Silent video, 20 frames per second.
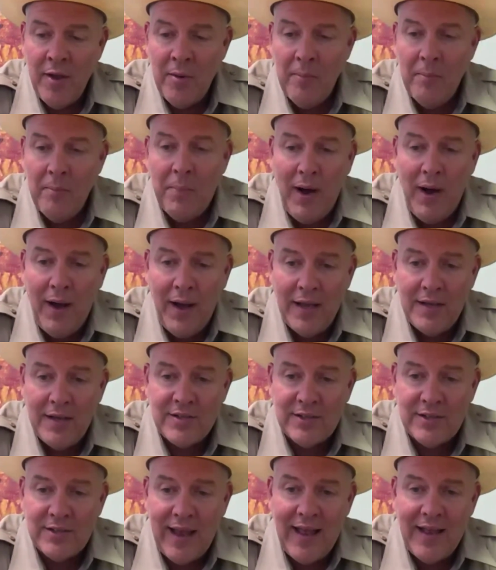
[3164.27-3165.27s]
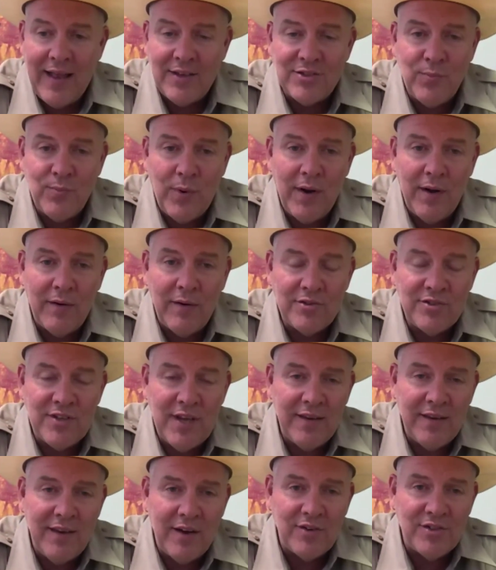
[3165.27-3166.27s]
But as we're
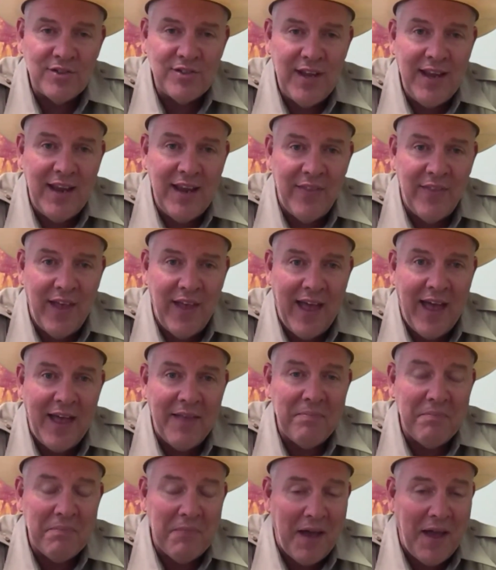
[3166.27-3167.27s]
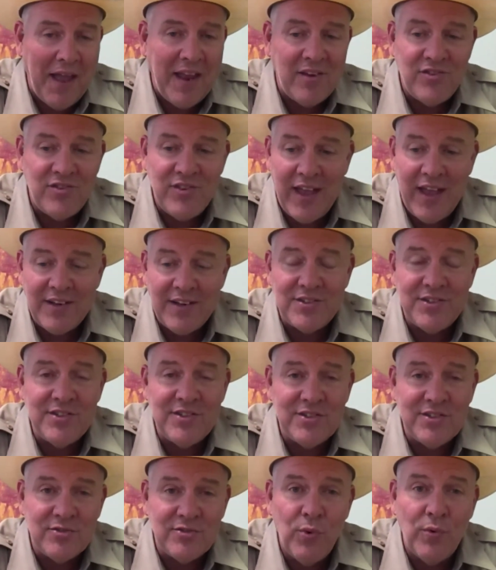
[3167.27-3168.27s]
sitting there saying that, hey, Texas
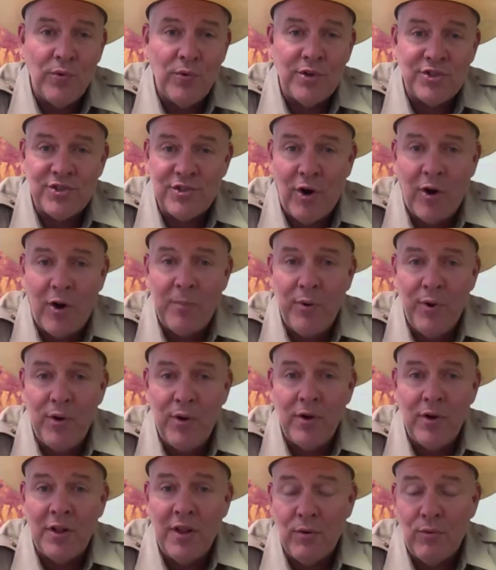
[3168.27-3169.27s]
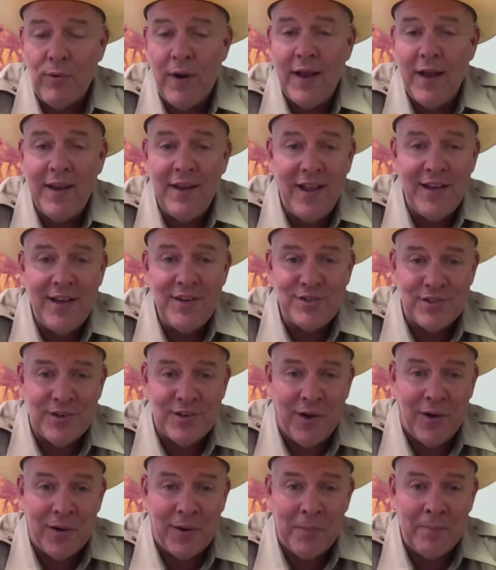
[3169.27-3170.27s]
is wanting to start putting a little regulation
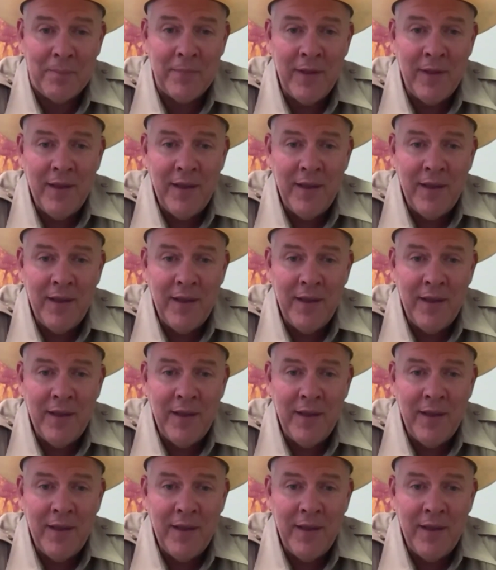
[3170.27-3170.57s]
on them.